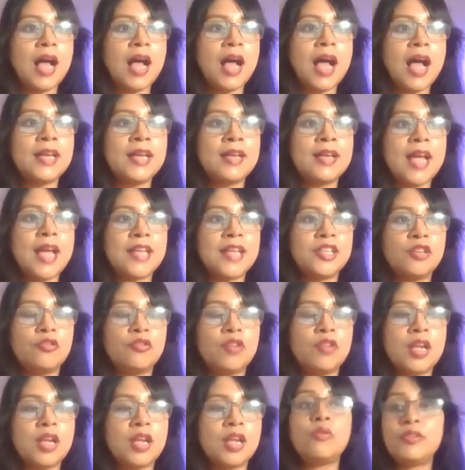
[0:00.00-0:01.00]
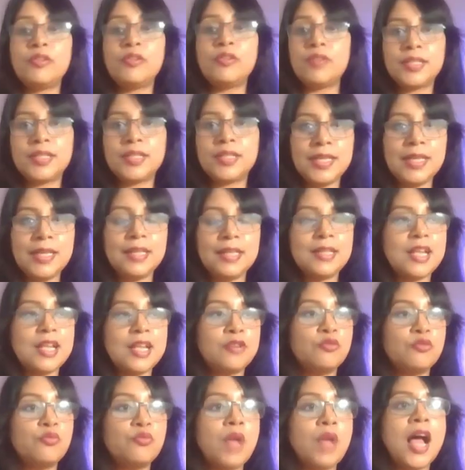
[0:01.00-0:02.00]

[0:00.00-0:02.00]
high category, and you can see that